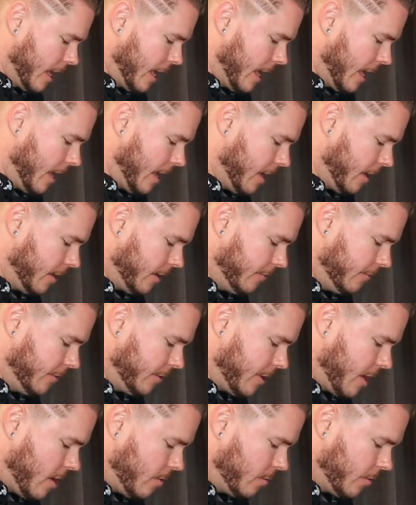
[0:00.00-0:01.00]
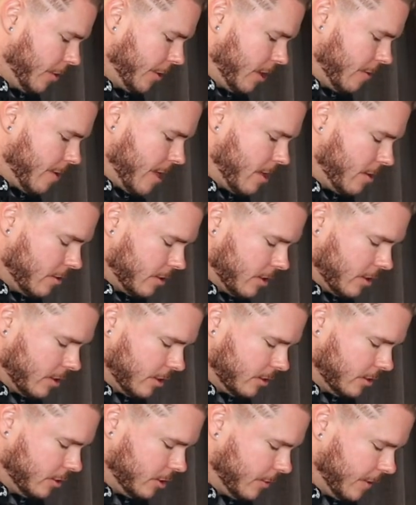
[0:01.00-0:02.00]
And if you're not worried
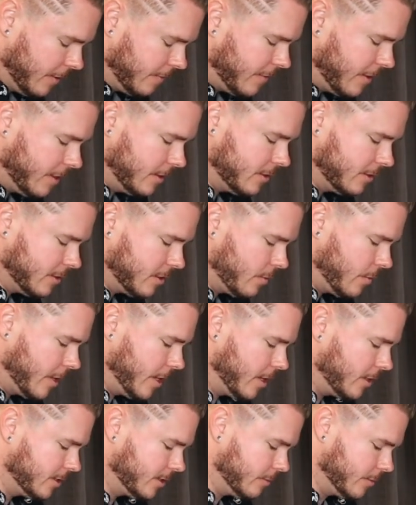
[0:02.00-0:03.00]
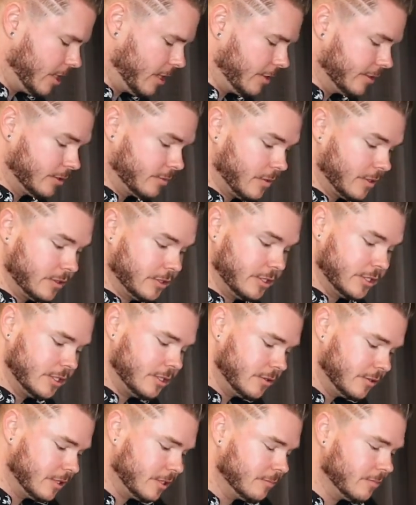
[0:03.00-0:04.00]
about doing things the way someone else wants you to
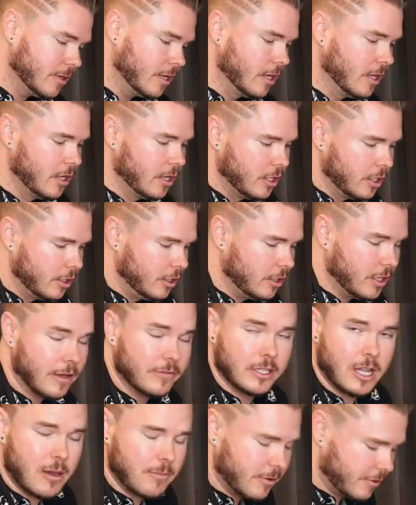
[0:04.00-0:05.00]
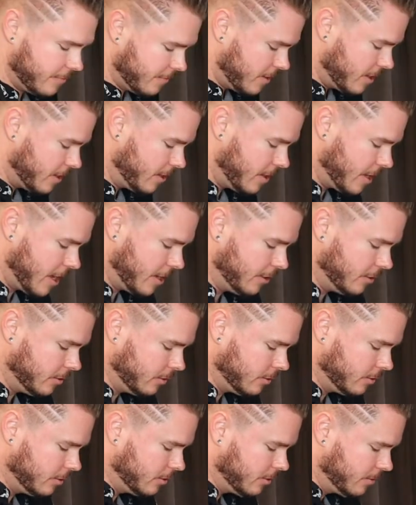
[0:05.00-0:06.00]
do them, you'll have a lot more fun and you'll
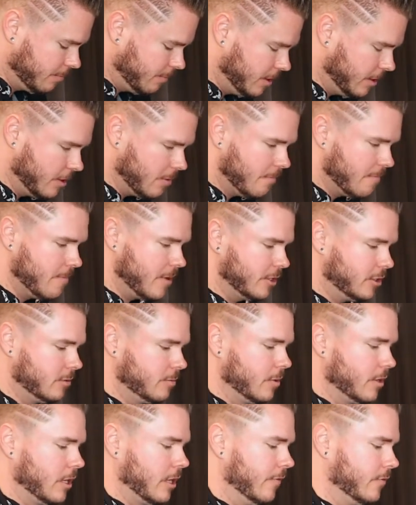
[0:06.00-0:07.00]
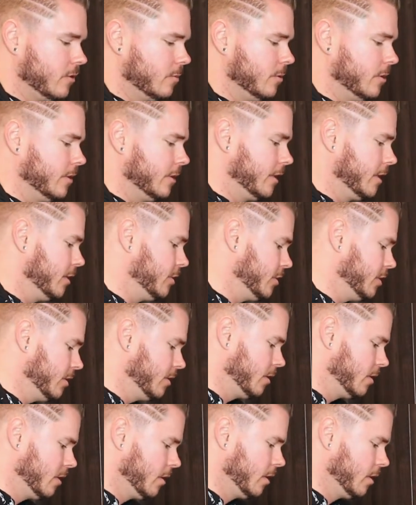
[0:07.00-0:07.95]
be much more comfortable in the kitchen.